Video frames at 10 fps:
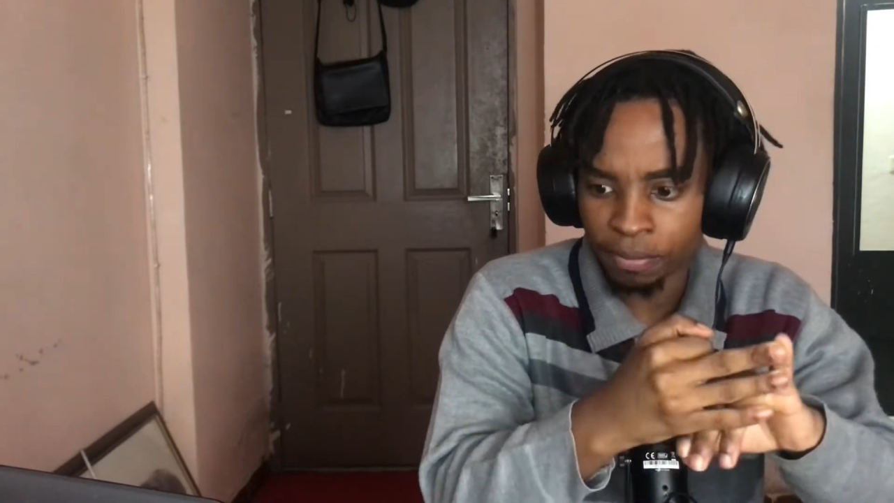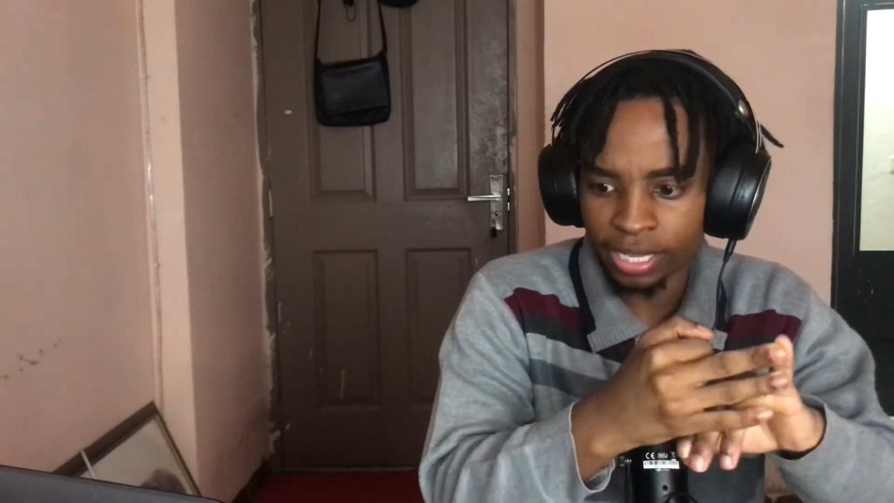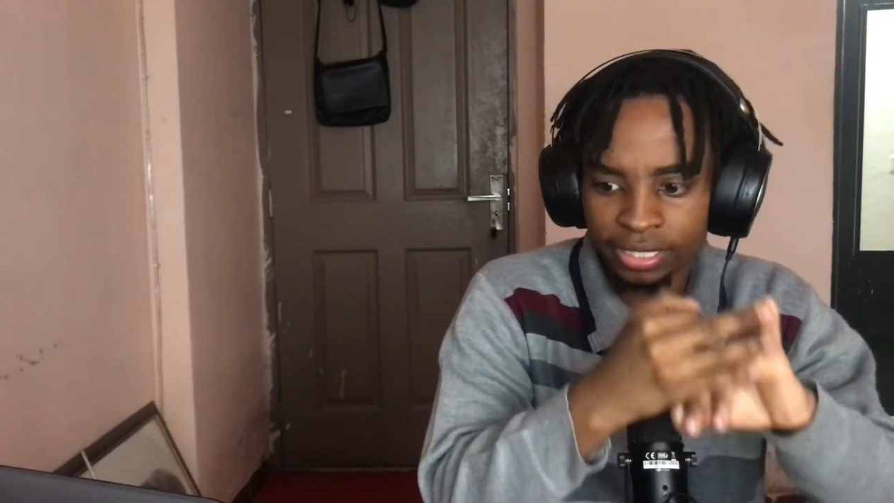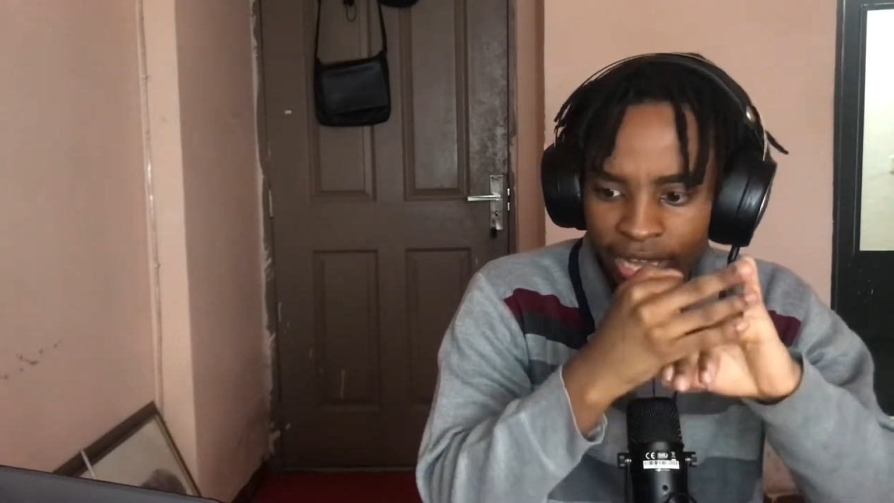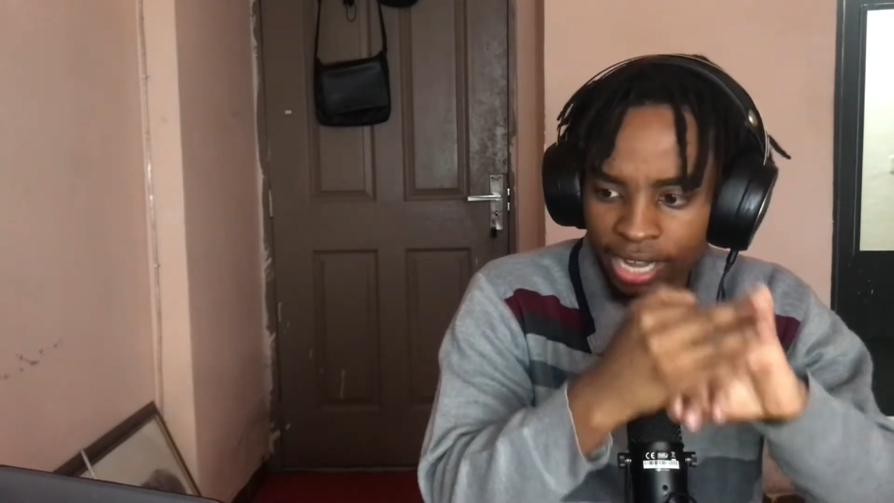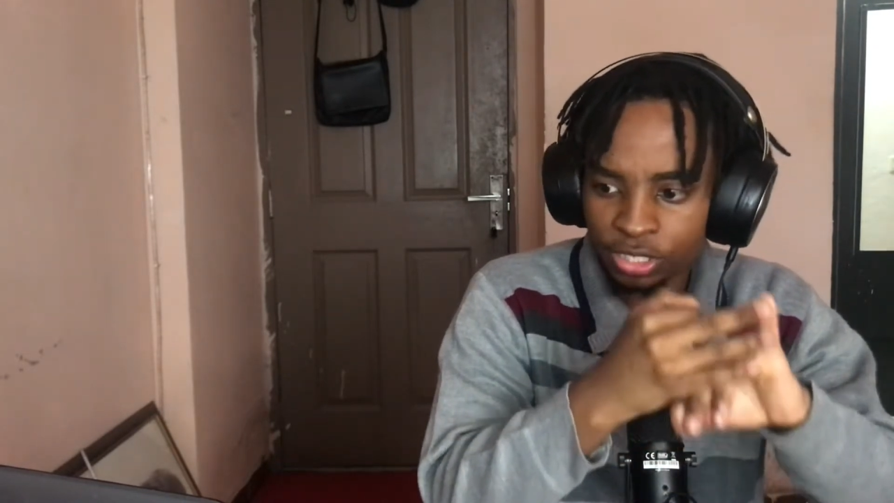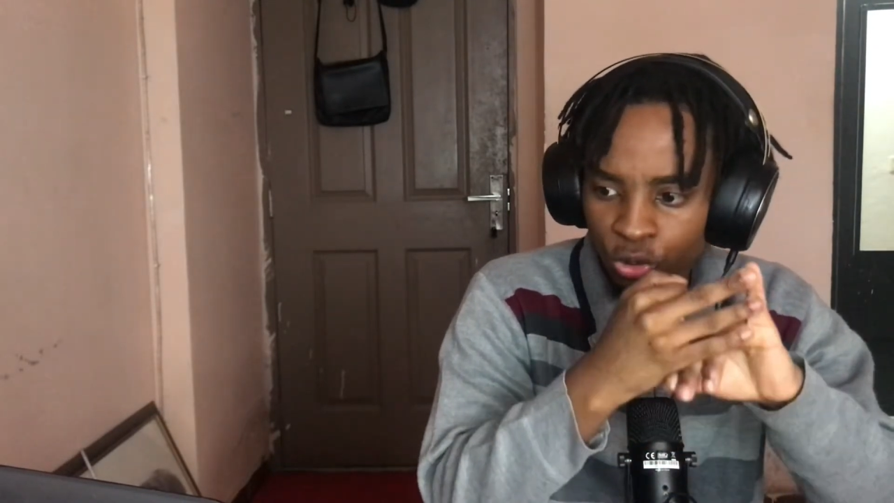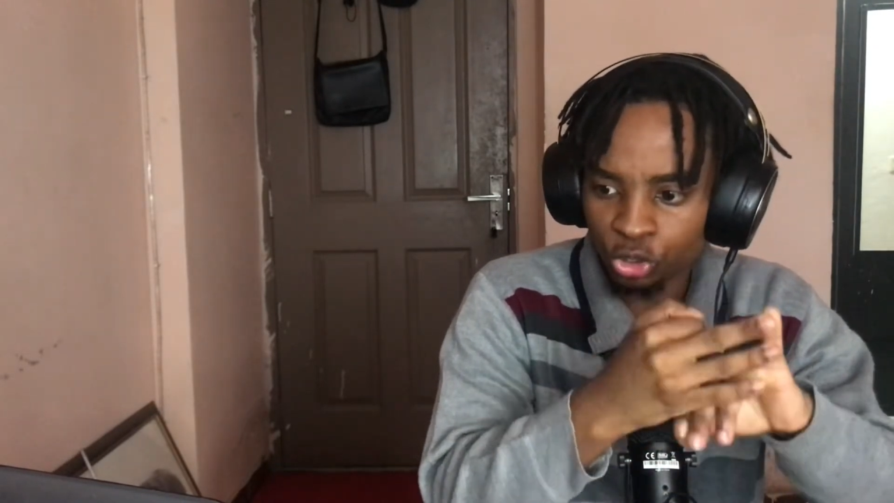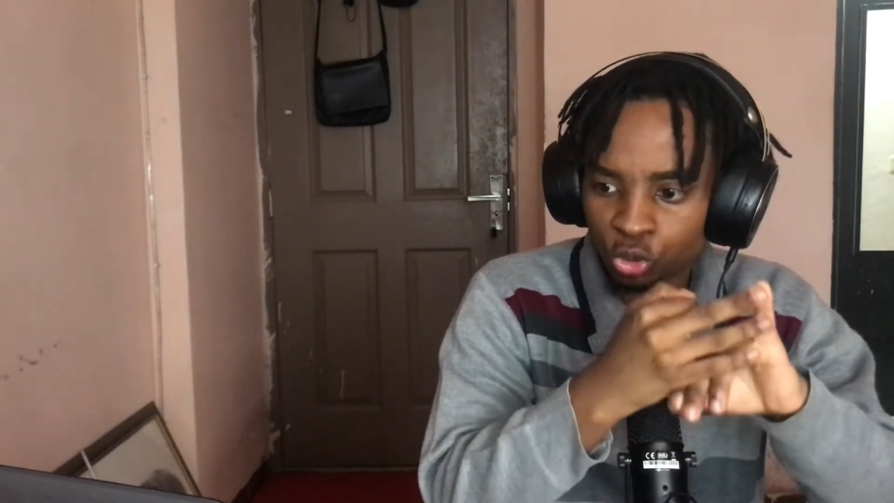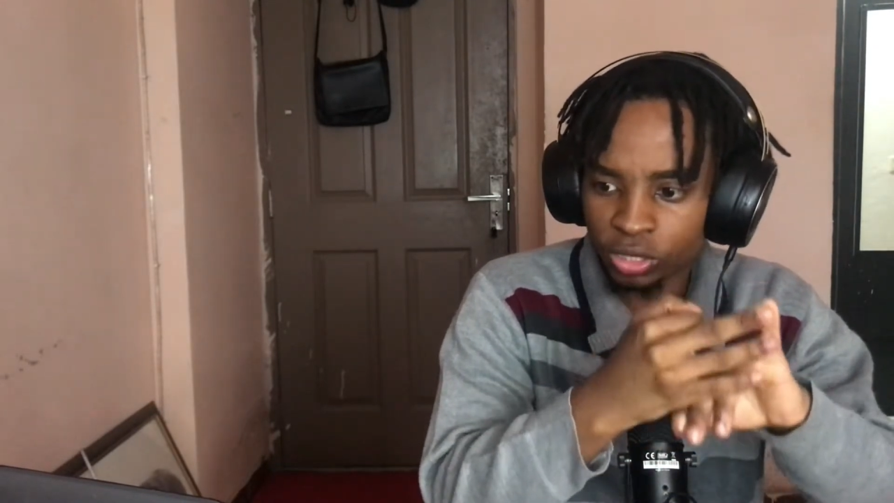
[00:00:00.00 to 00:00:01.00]
man. They had a
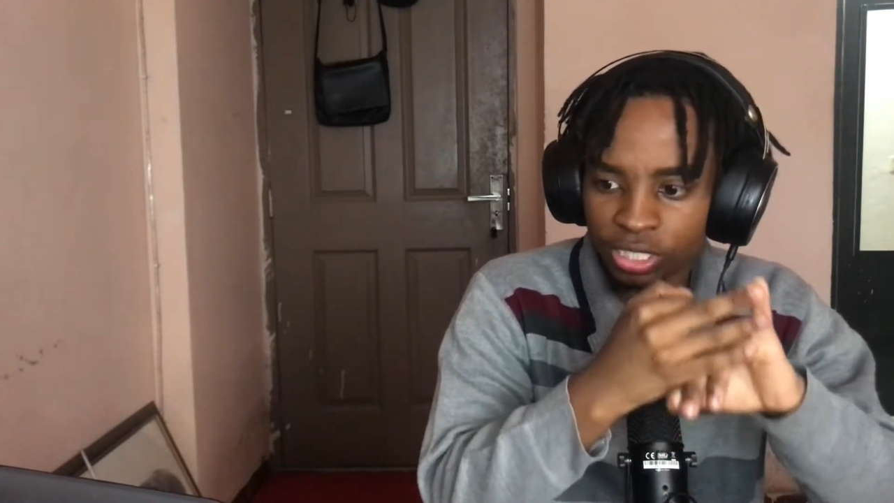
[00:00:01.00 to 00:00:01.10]
good squad.